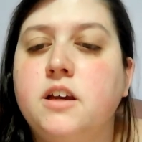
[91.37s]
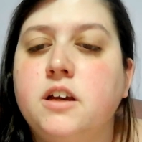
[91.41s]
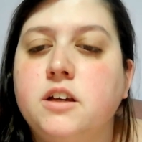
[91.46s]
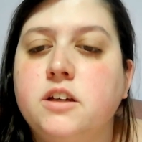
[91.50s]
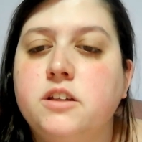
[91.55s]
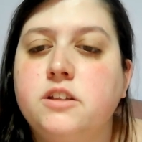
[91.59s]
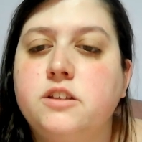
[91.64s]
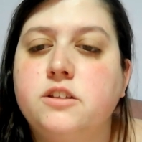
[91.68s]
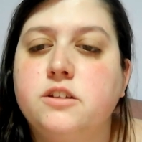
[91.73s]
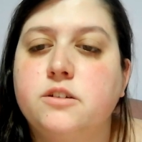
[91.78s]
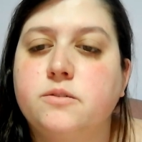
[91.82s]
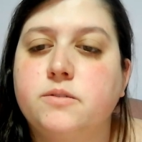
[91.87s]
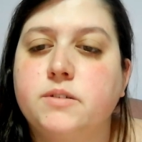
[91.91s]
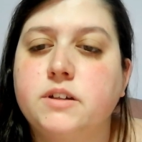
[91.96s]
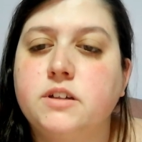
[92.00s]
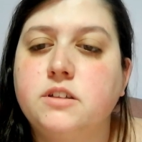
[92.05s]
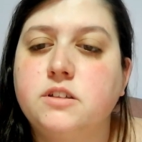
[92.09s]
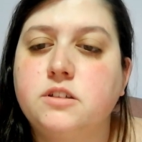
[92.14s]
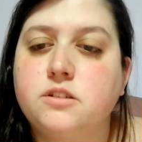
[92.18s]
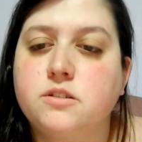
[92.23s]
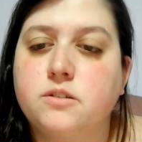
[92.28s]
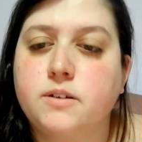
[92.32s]
Surreal
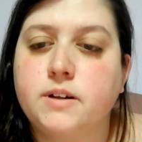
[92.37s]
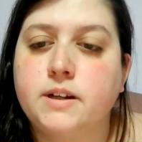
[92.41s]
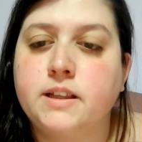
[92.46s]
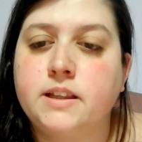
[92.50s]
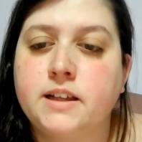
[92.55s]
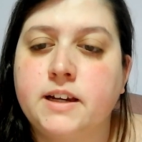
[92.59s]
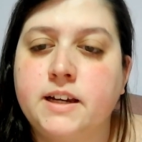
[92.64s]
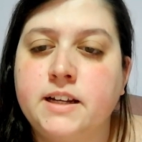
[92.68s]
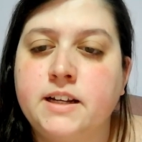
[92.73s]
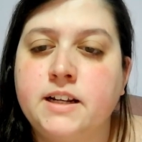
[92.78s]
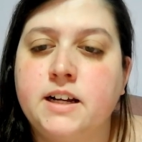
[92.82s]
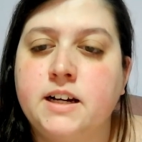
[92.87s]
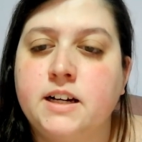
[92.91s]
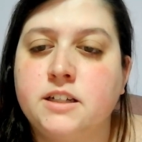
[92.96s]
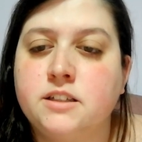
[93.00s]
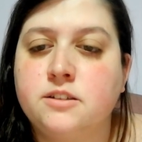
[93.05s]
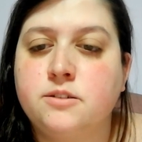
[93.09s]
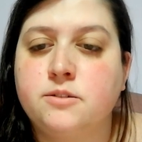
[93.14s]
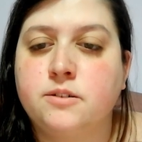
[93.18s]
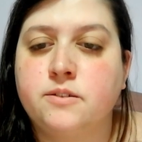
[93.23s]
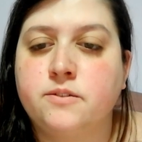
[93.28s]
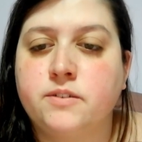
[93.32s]
storyline,
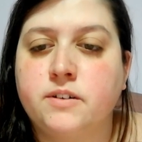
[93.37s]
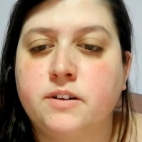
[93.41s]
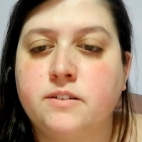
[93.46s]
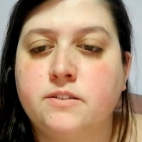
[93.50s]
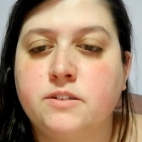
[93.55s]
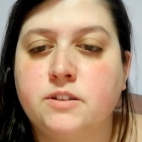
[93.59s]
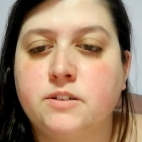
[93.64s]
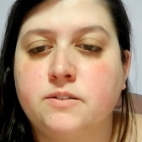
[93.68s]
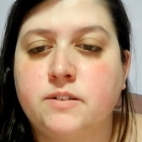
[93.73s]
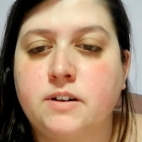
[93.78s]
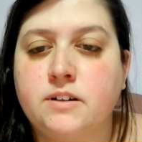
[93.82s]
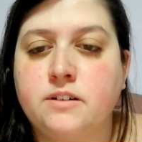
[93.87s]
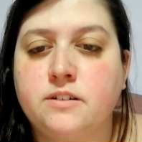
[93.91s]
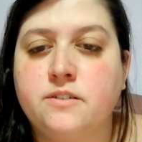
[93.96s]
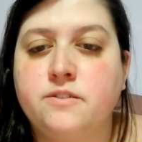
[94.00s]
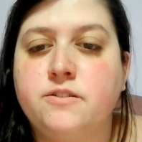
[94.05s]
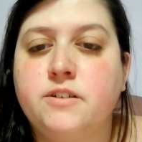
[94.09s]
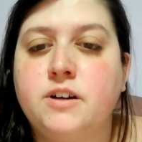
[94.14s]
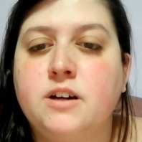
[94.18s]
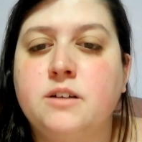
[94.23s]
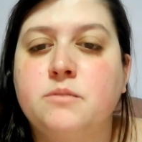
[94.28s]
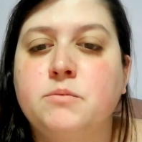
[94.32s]
Us revolves around a
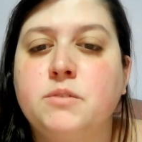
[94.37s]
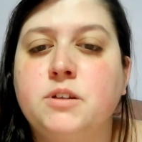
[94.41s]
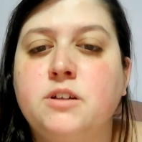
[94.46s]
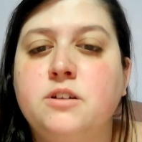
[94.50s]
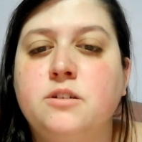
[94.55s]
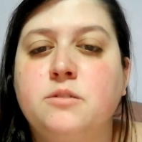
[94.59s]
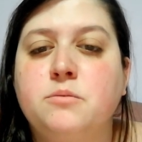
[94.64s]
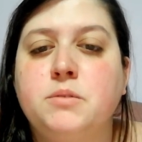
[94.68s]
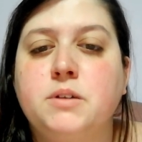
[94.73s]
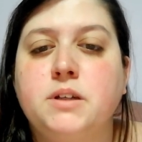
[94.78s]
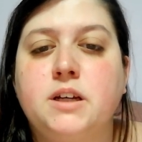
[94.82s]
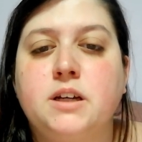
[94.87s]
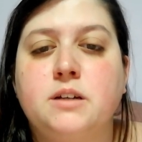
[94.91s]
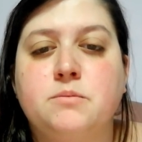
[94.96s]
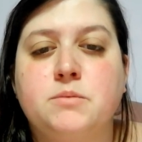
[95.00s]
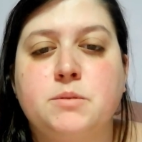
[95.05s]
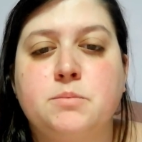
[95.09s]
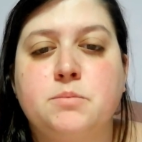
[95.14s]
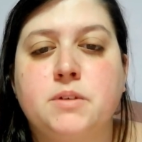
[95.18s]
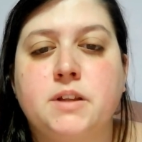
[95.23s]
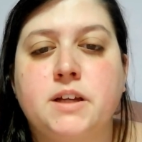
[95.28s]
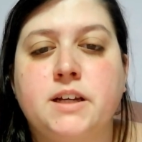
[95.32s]
family who
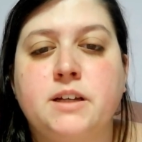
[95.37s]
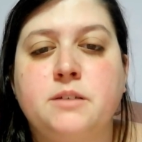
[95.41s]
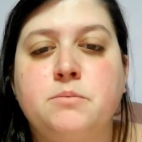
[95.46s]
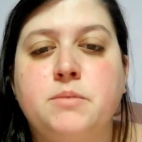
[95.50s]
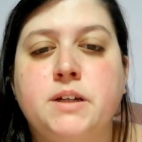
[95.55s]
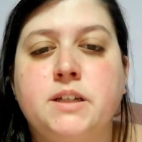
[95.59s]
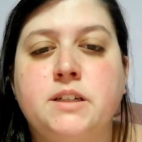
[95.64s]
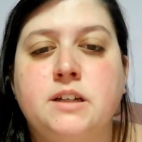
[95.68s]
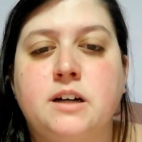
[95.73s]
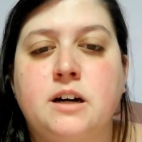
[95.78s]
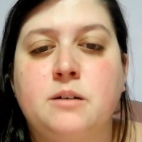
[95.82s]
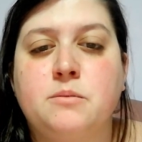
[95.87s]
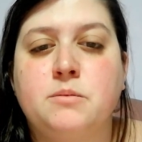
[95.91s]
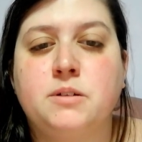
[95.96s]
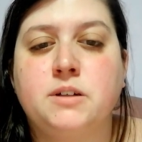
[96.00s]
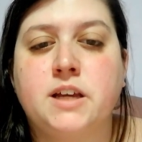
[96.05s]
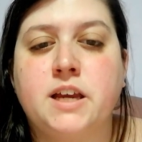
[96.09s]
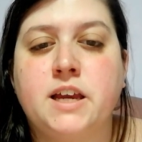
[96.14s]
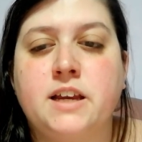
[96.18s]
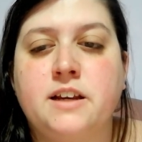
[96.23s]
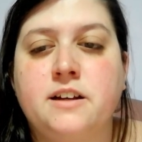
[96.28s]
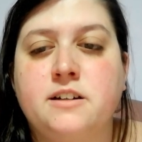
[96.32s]
becomes plagued by
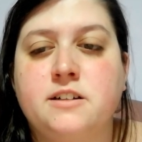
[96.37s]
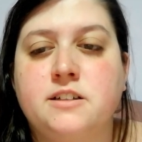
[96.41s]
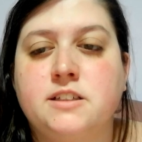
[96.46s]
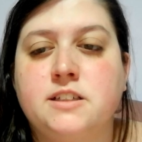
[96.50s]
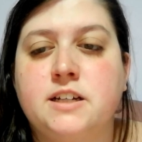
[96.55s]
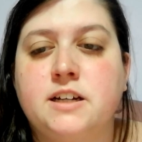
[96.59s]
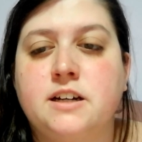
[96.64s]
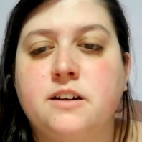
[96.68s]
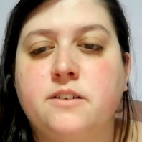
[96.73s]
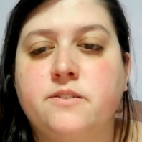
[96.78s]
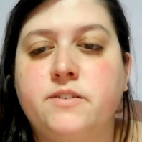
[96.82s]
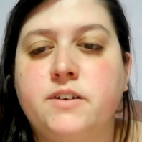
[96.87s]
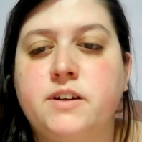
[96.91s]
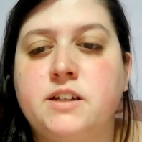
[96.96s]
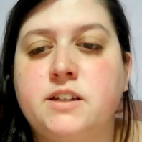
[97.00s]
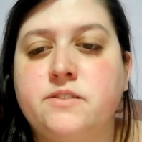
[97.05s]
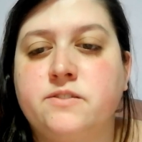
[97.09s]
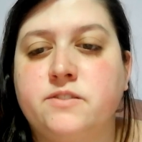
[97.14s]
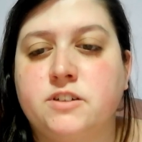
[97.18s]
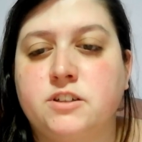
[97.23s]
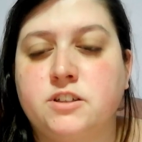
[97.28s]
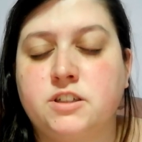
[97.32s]
doppelgangers,
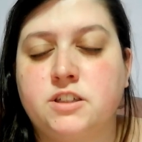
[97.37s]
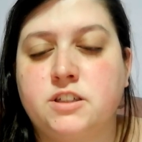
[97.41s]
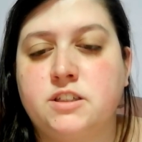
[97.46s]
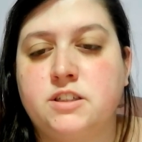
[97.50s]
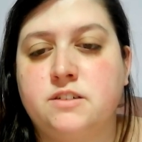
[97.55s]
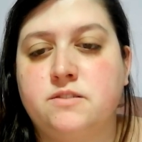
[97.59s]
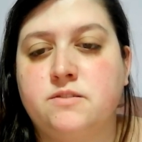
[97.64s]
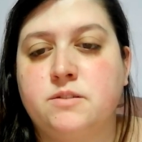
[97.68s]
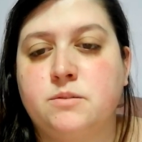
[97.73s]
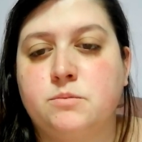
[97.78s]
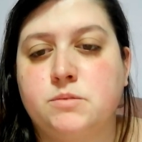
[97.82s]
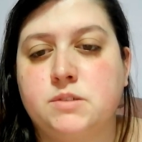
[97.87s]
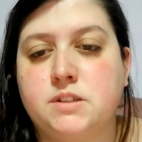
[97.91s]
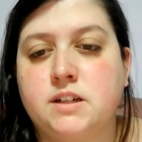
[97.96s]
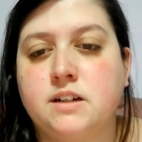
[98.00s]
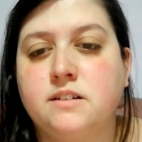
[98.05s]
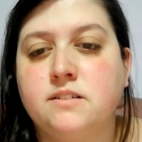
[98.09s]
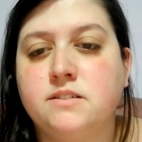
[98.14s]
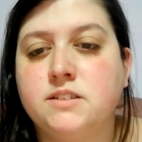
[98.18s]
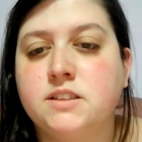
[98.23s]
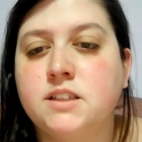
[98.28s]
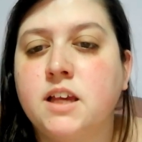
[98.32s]
terrifying versions of
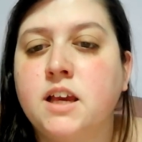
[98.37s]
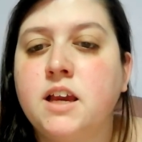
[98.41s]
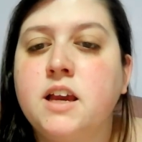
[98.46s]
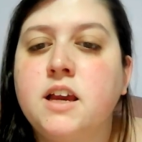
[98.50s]
themselves.